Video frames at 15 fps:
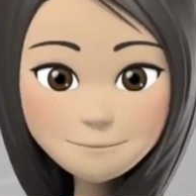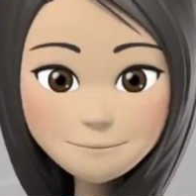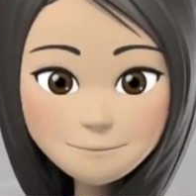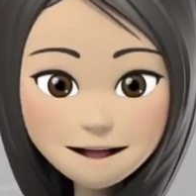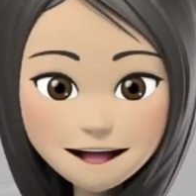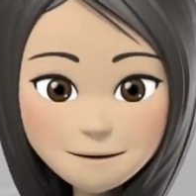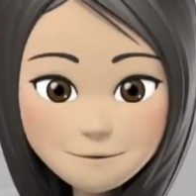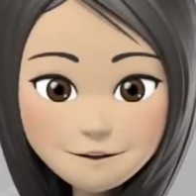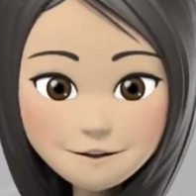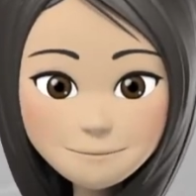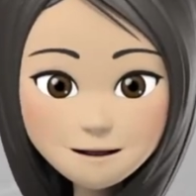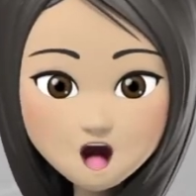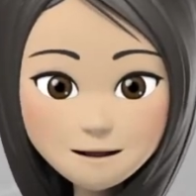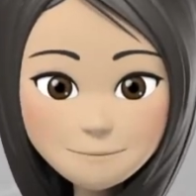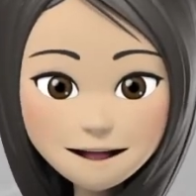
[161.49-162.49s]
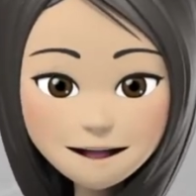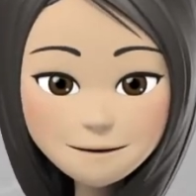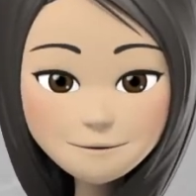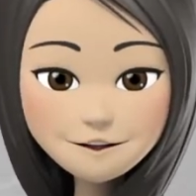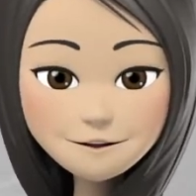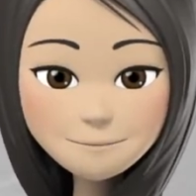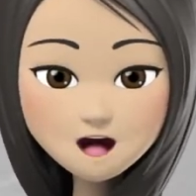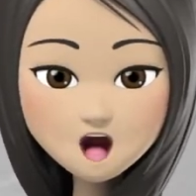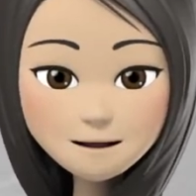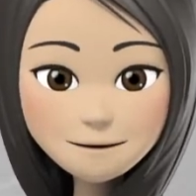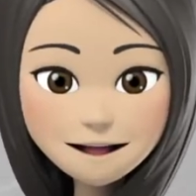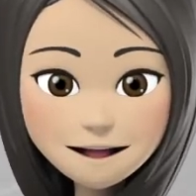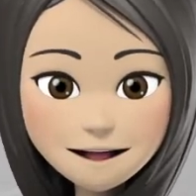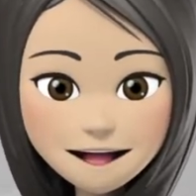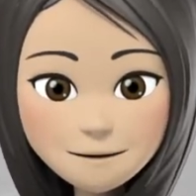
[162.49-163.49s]
It is therefore important to
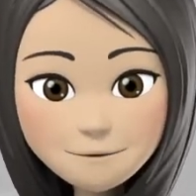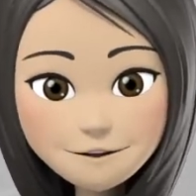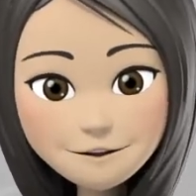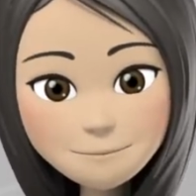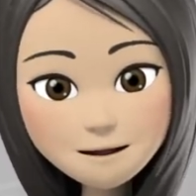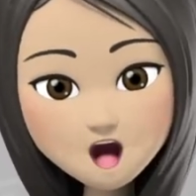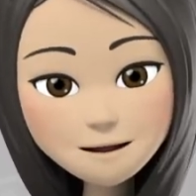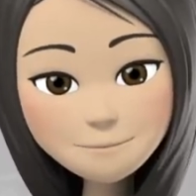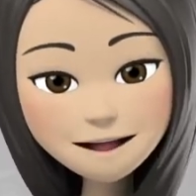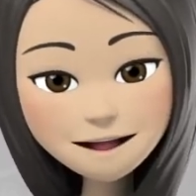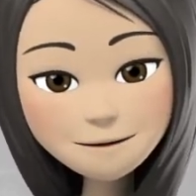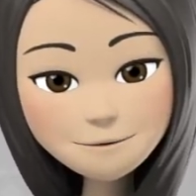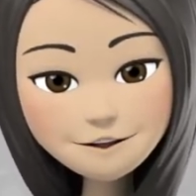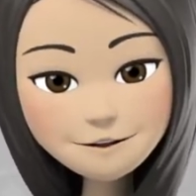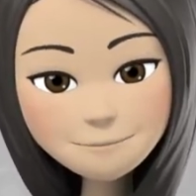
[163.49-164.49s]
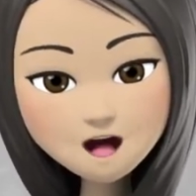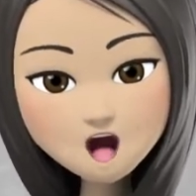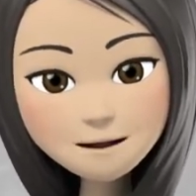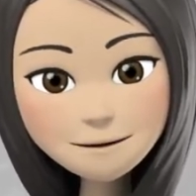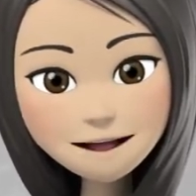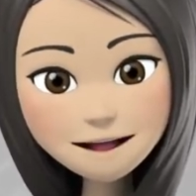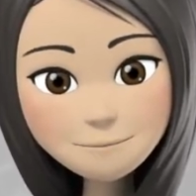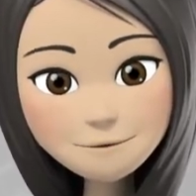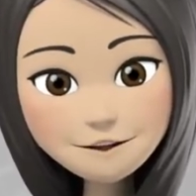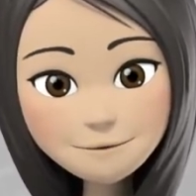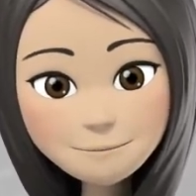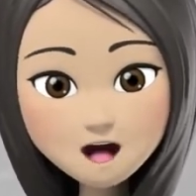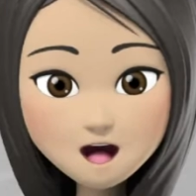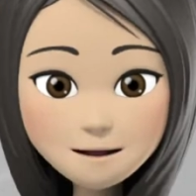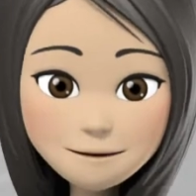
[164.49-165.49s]
build relationships with the people who dock
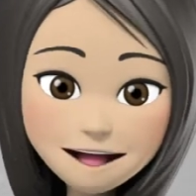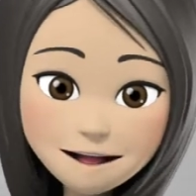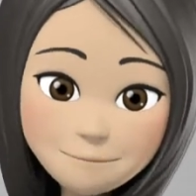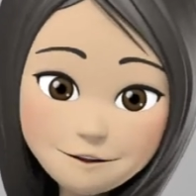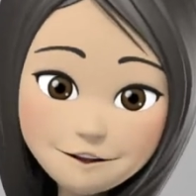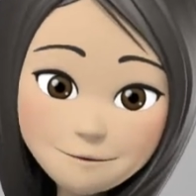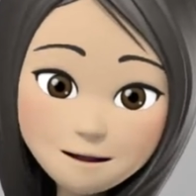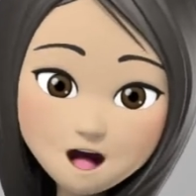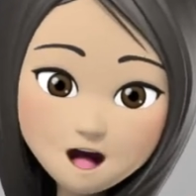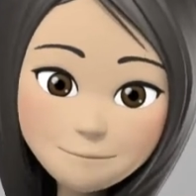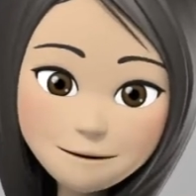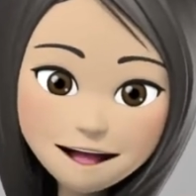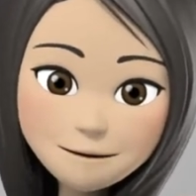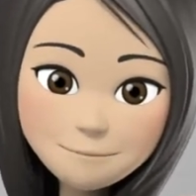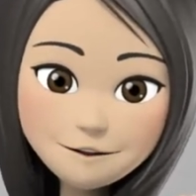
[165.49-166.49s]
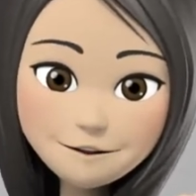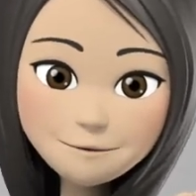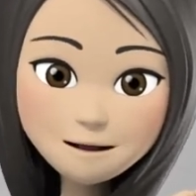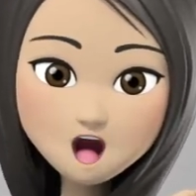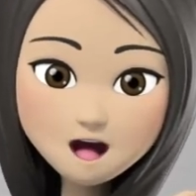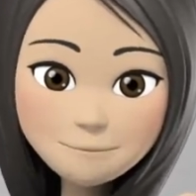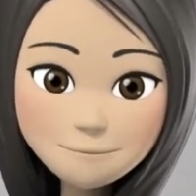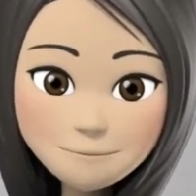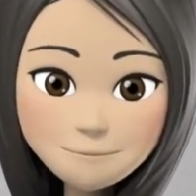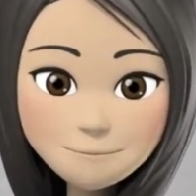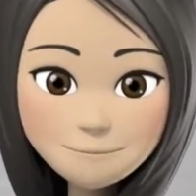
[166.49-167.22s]
and undock at the company.